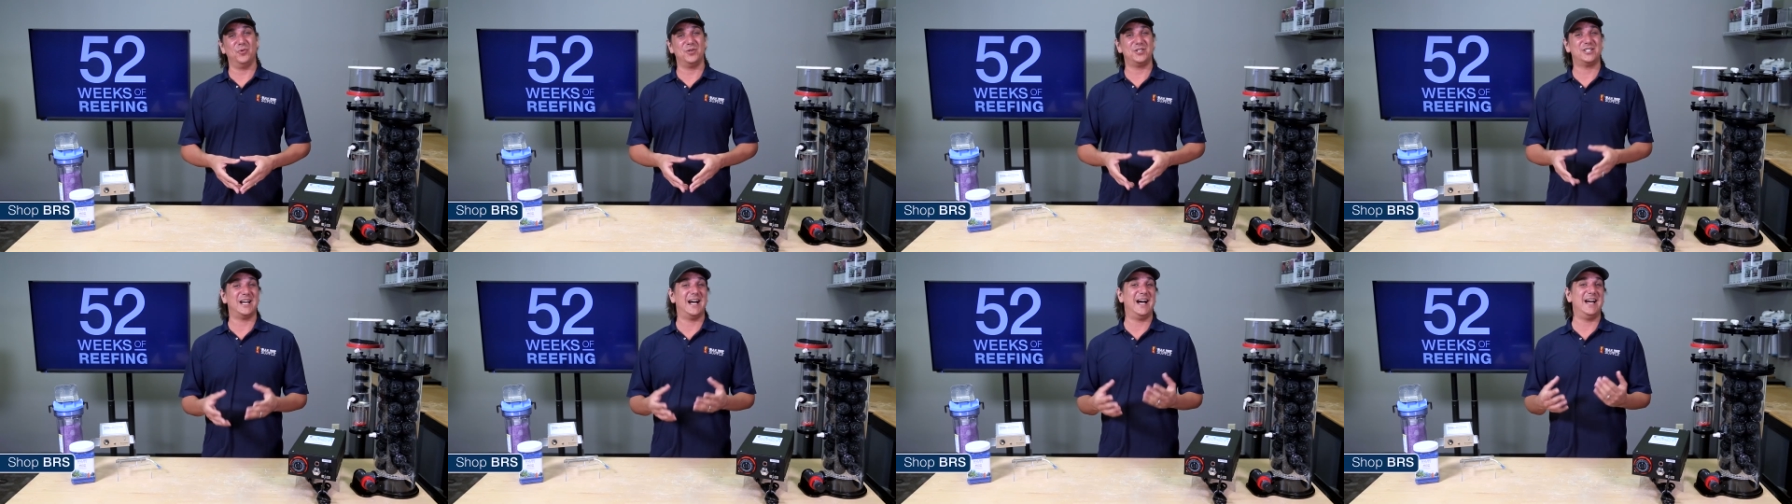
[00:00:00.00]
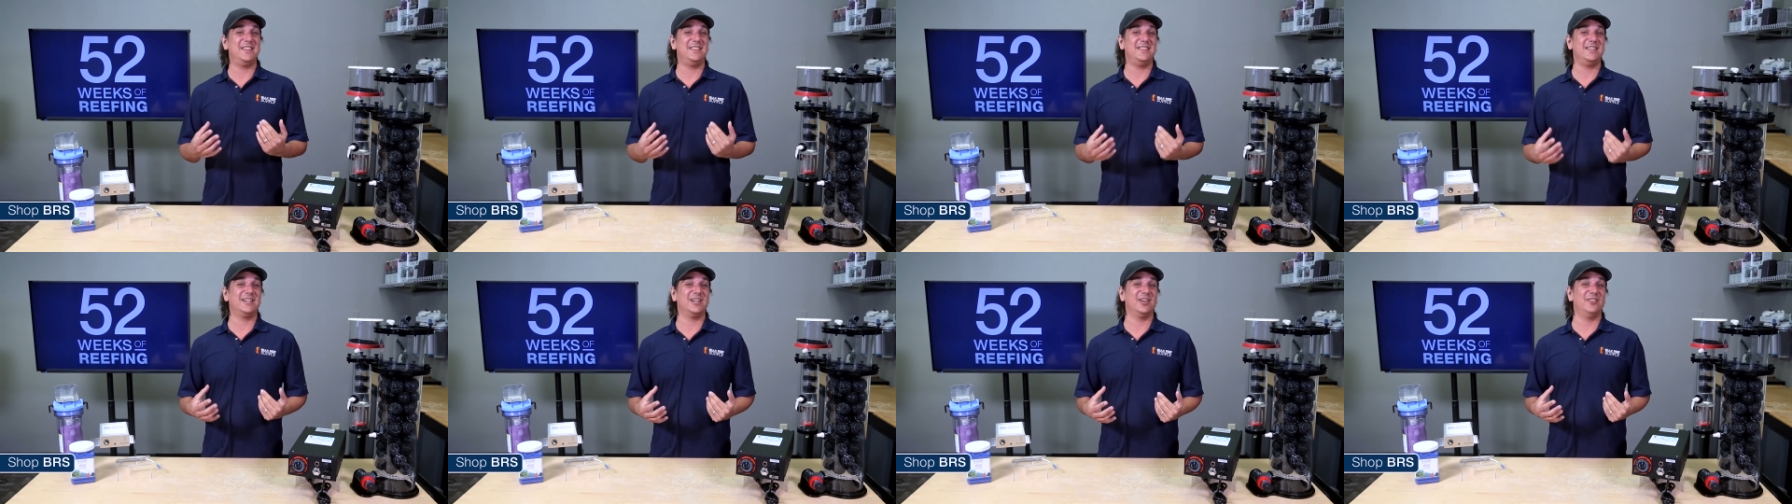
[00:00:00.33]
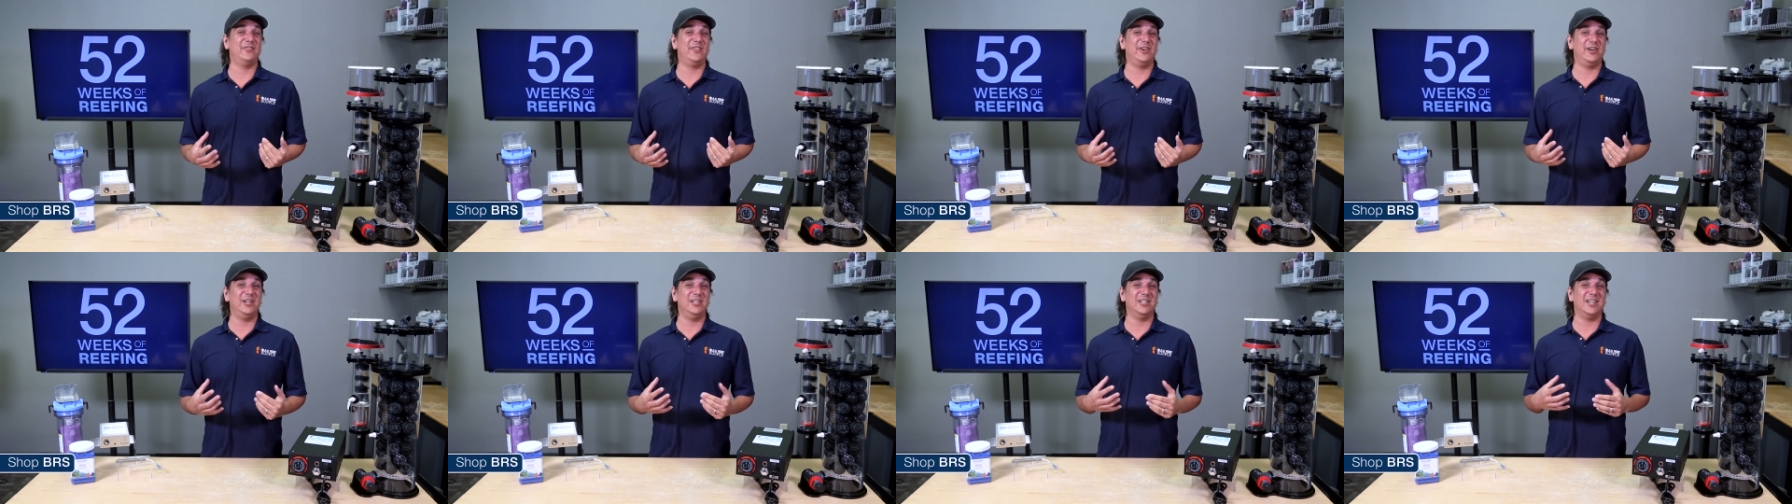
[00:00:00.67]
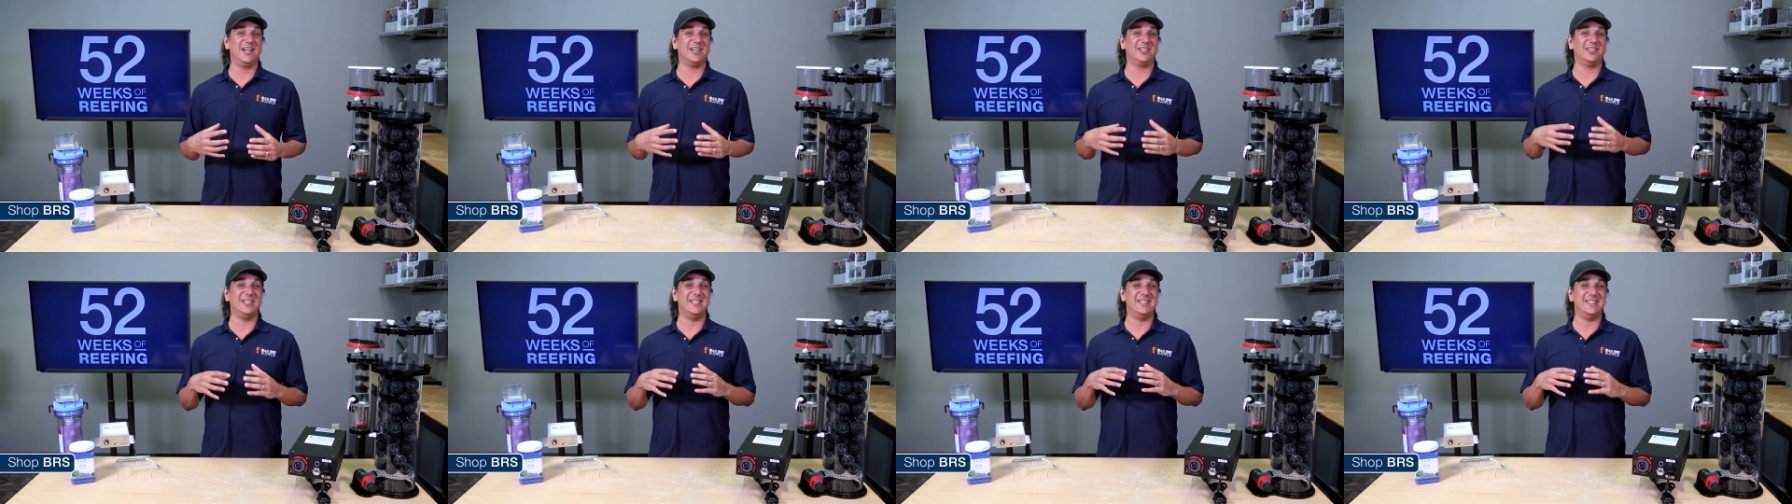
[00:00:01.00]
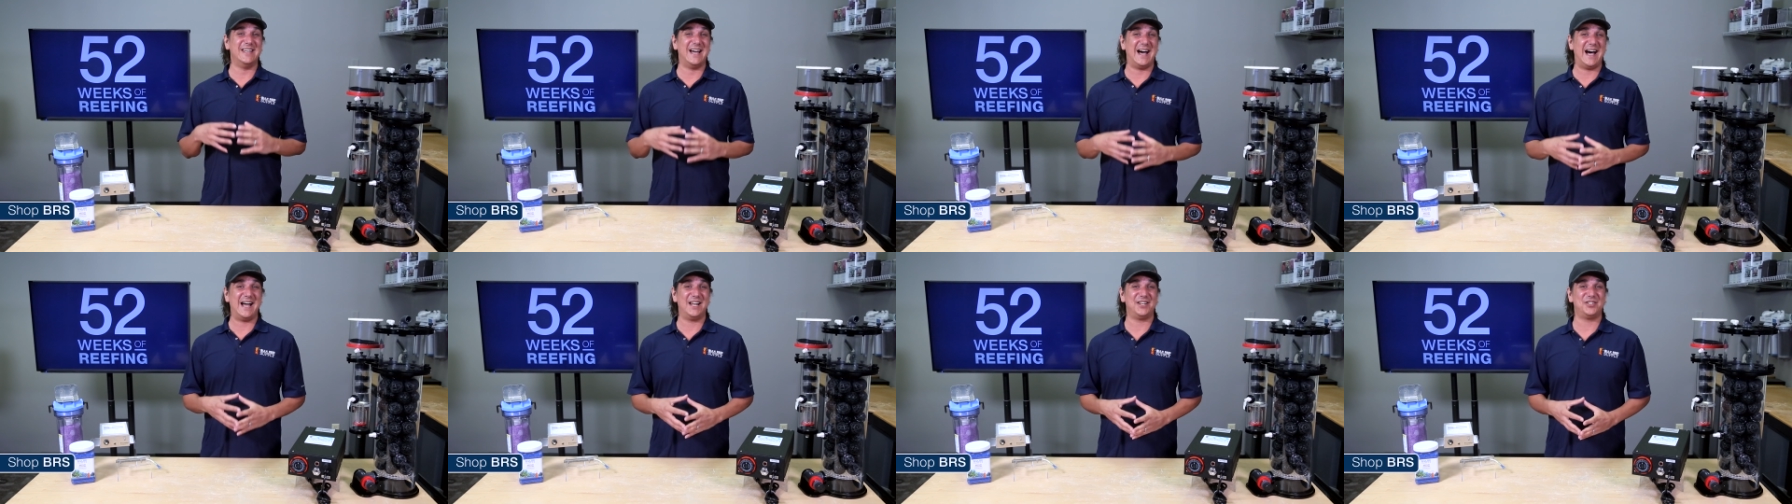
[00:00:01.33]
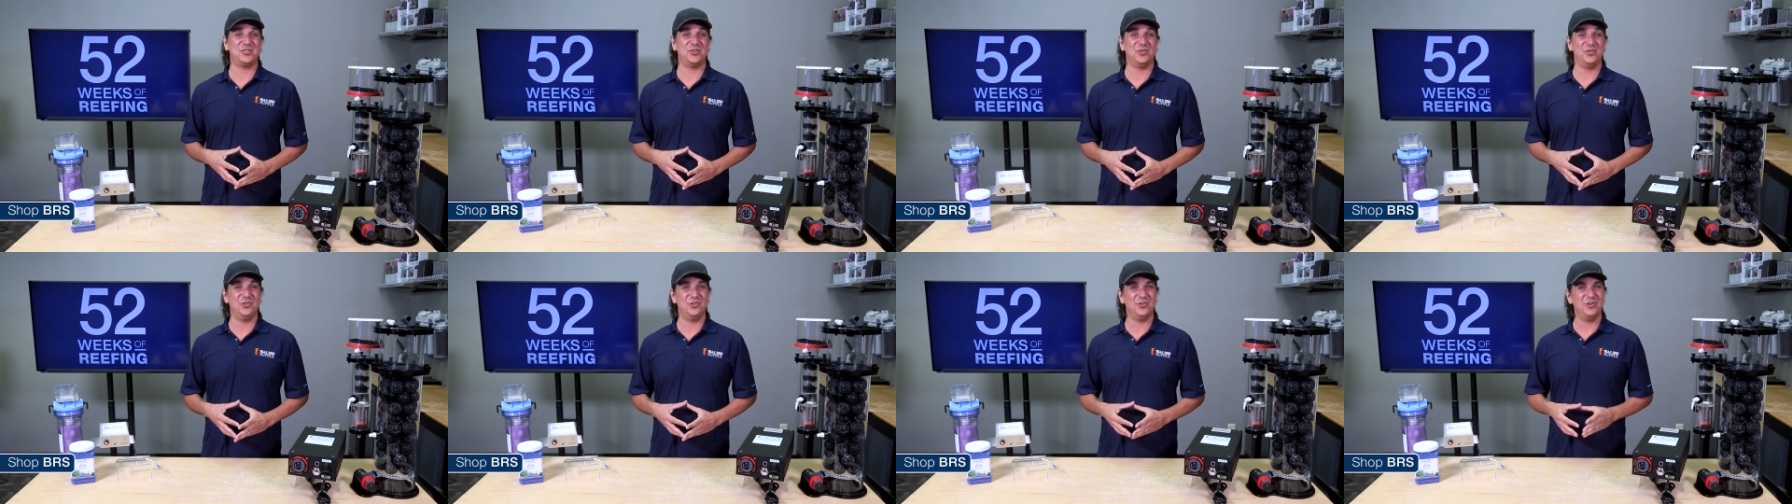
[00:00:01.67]
which I think are very likely not
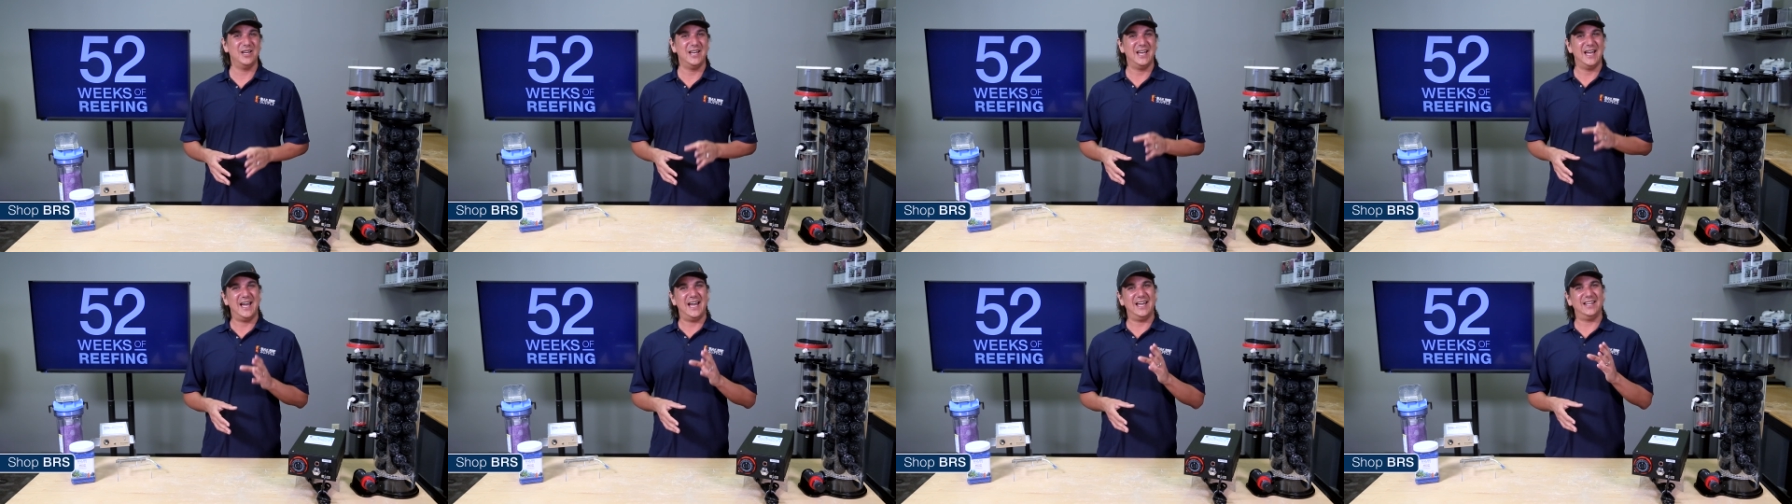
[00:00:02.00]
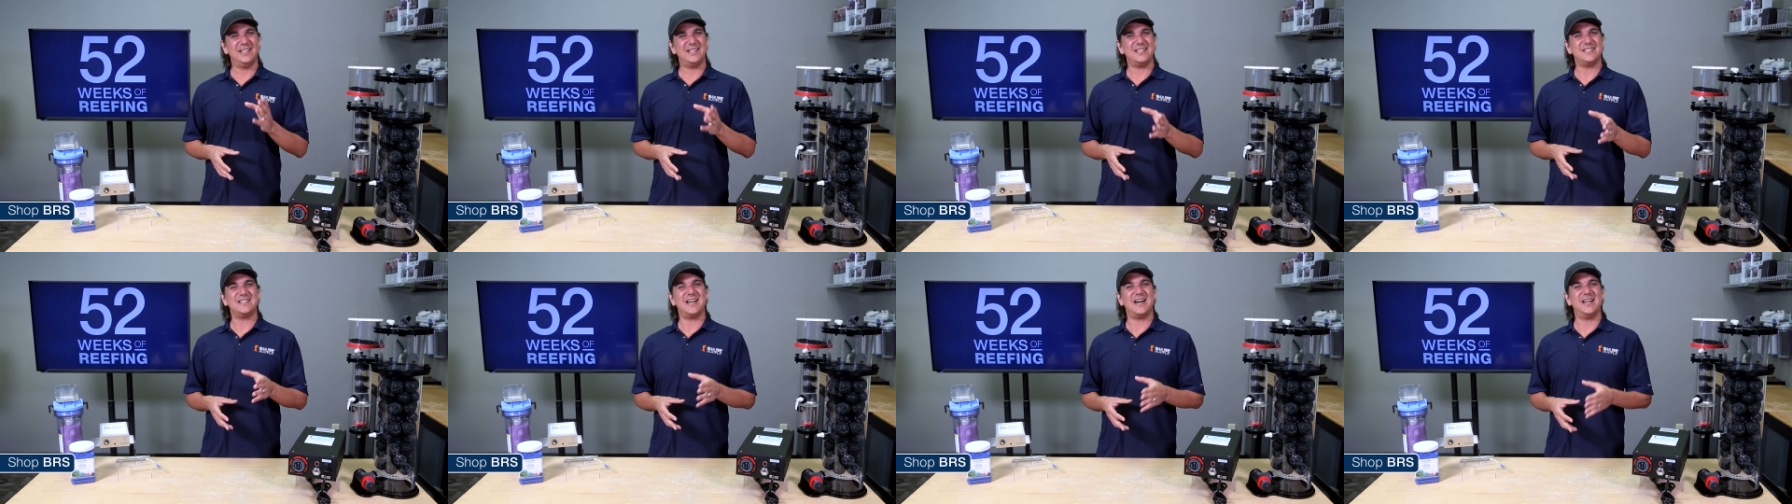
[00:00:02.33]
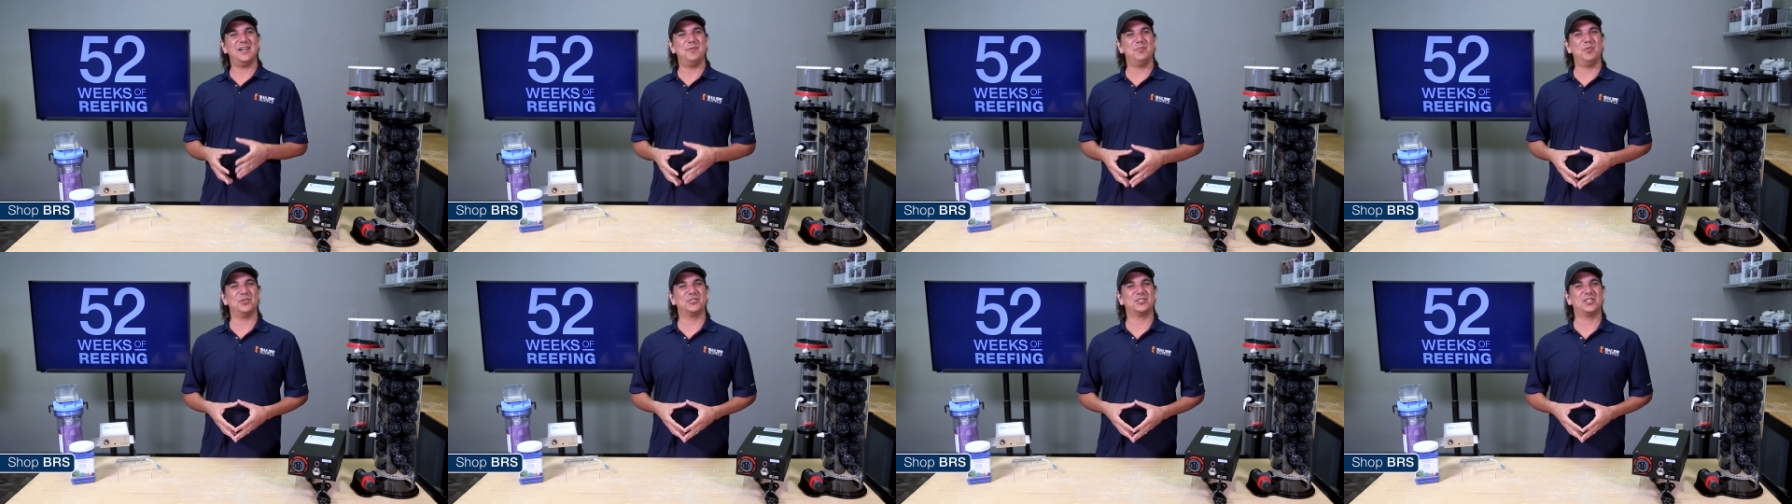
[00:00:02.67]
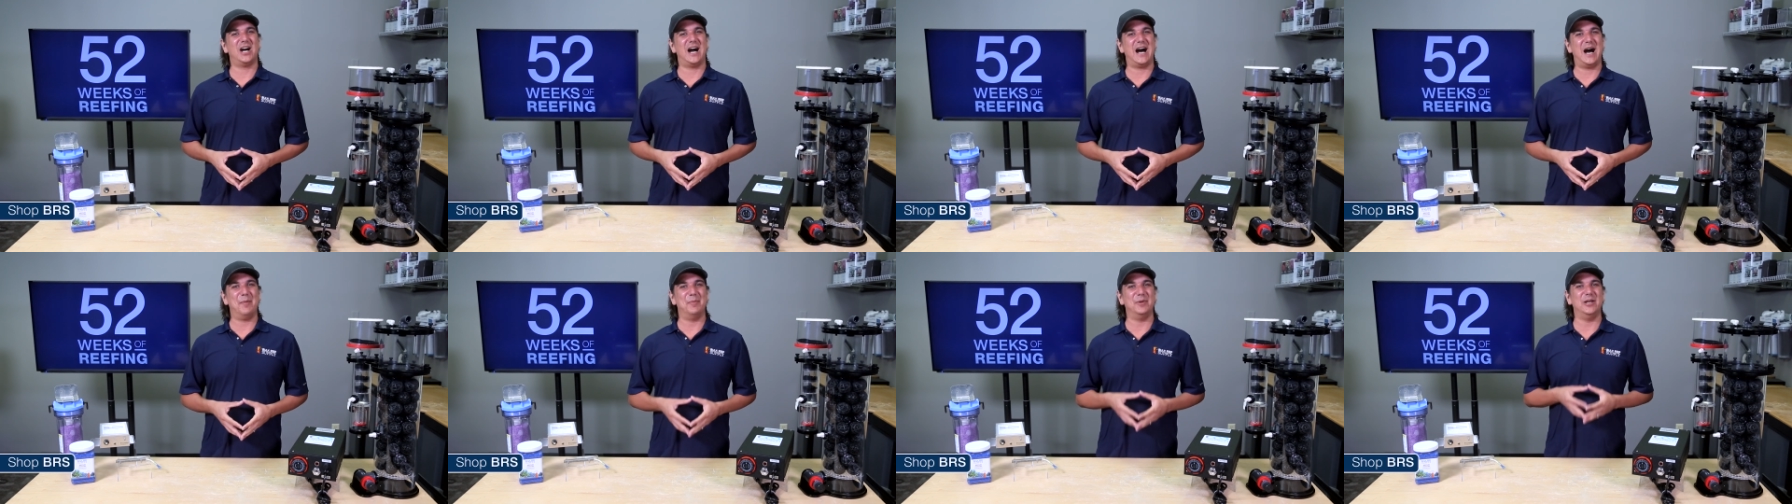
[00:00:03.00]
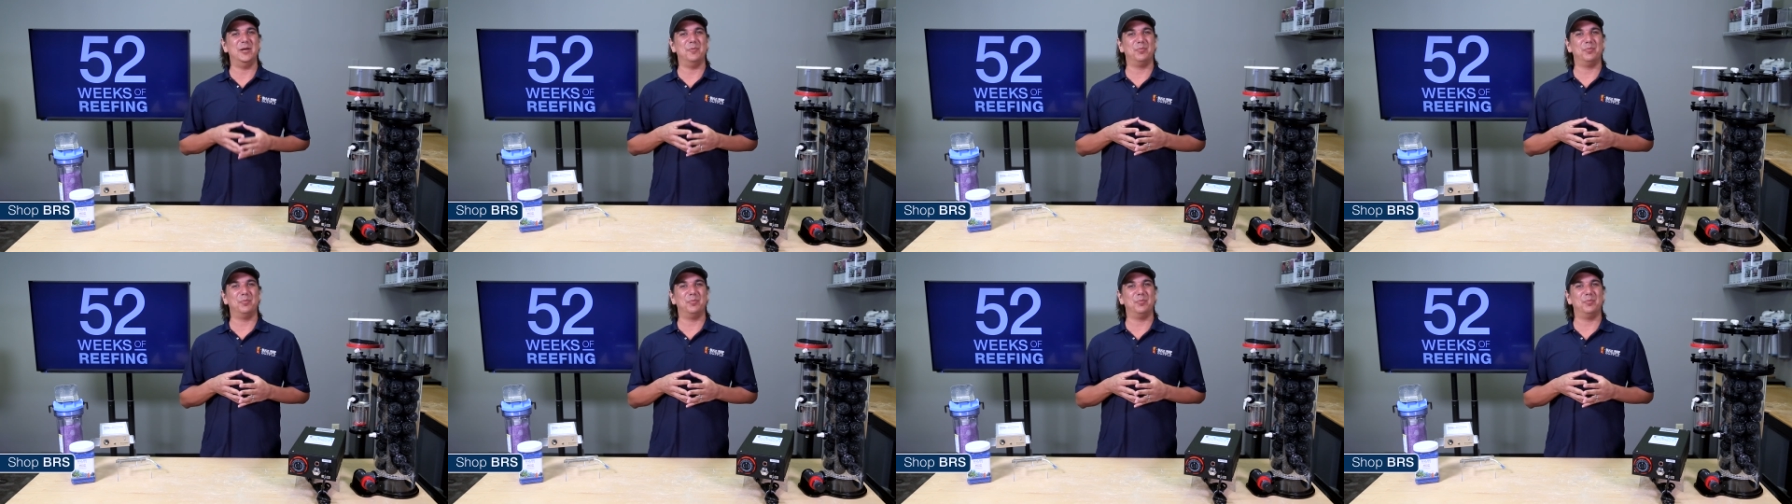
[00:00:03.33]
true, at least not in most common